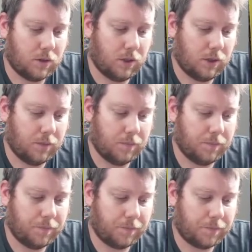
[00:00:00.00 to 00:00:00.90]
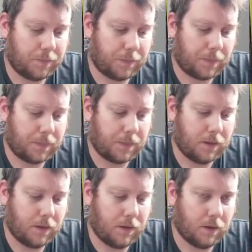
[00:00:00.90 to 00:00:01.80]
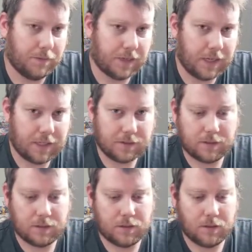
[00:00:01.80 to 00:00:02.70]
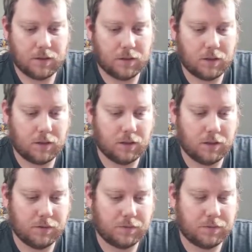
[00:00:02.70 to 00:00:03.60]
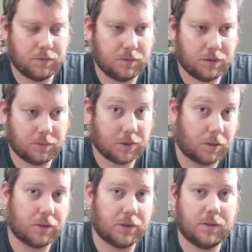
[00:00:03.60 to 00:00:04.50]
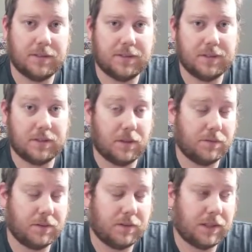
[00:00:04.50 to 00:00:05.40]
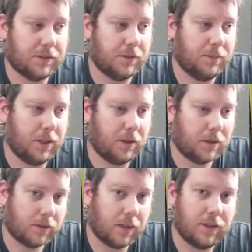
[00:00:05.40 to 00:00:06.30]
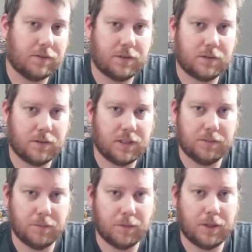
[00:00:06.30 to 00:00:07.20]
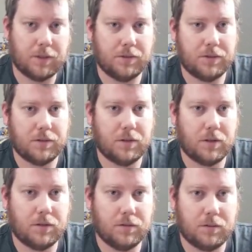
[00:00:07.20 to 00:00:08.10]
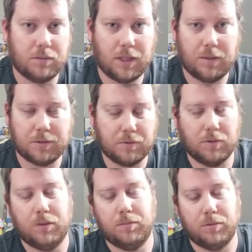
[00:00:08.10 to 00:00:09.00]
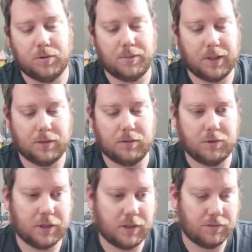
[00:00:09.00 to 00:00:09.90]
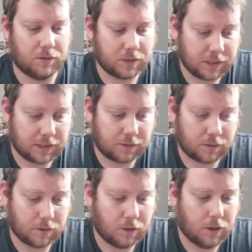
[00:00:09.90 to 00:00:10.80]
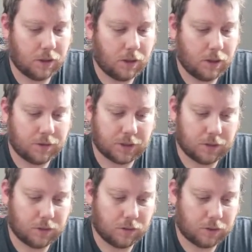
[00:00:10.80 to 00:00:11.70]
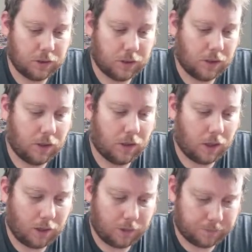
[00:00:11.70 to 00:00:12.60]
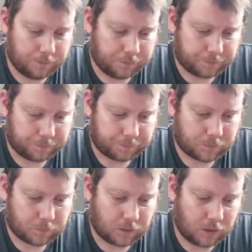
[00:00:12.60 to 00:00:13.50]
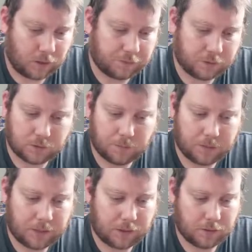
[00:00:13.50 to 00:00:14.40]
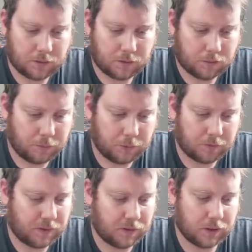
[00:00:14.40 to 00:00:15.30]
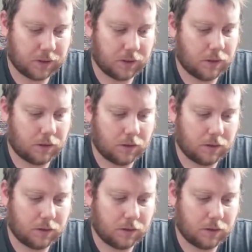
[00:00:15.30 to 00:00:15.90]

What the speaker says: On that, of some Star Wars cards I sent off, is actually my autographed David Prowse from Topps Chrome Perspective Jedi vs. Sith. So I feel good about it. We both felt good